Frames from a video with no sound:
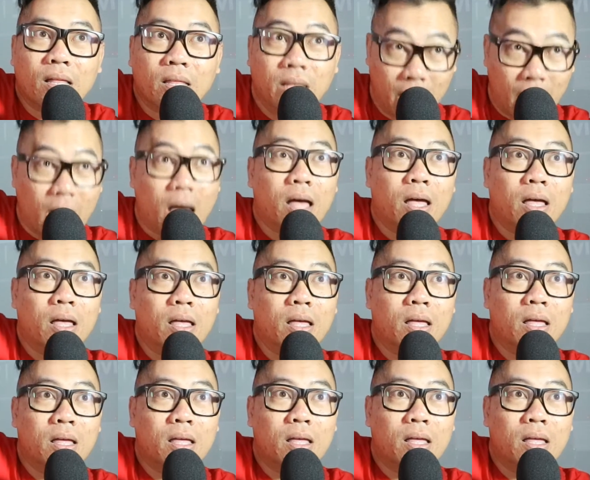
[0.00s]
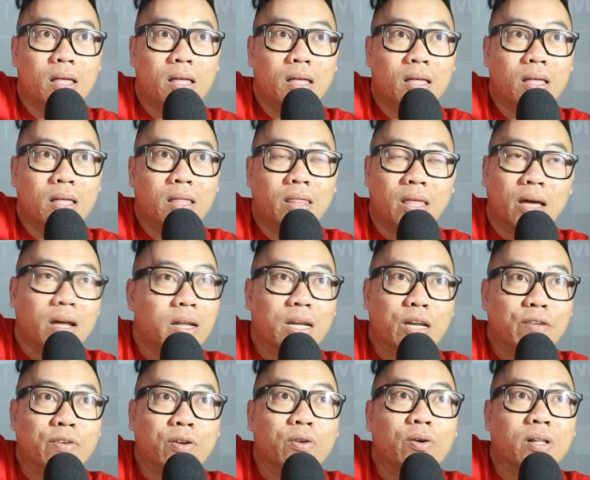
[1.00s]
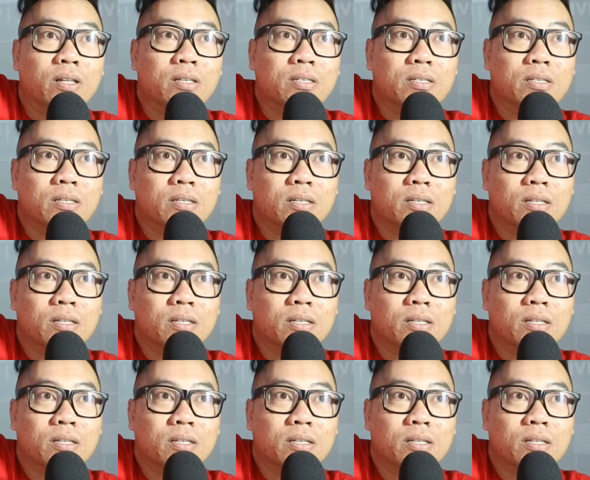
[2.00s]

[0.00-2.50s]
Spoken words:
Yeah, they are individuals.